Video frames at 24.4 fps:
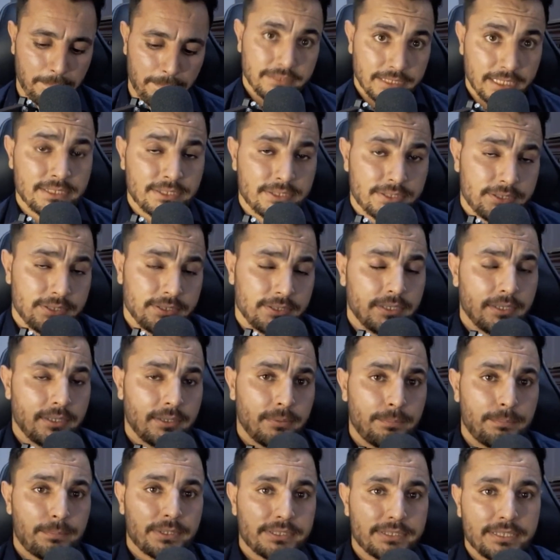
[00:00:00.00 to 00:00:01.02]
The next
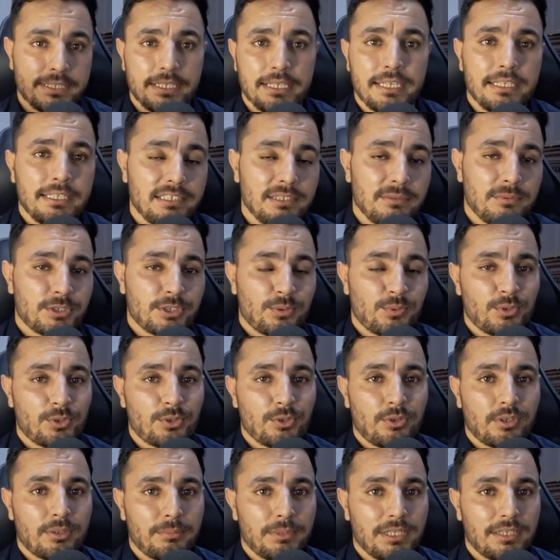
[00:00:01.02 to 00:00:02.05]
personality which I will
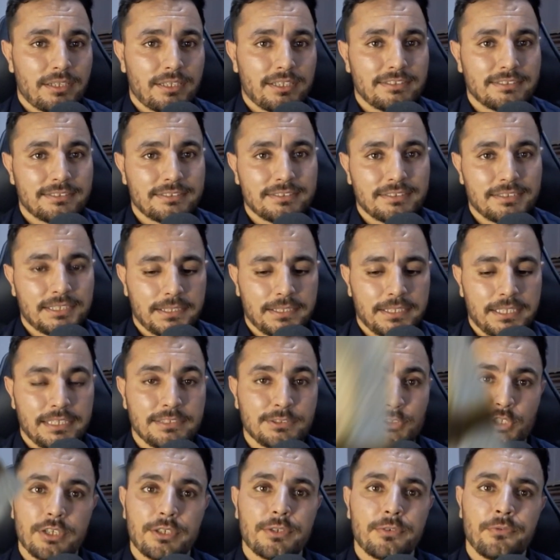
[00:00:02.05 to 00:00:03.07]
talk about is
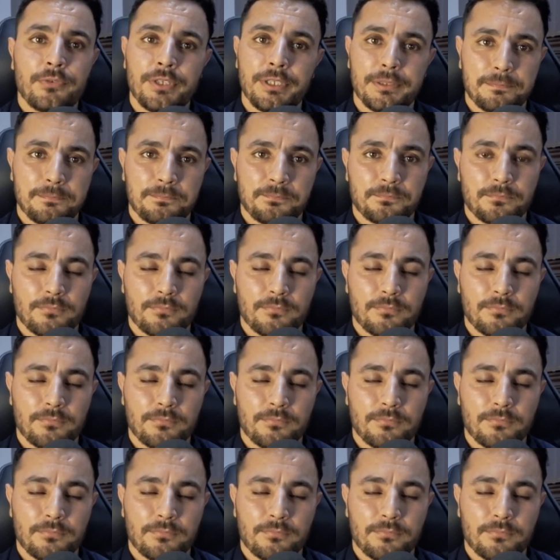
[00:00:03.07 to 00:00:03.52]
Al-Zahrawi.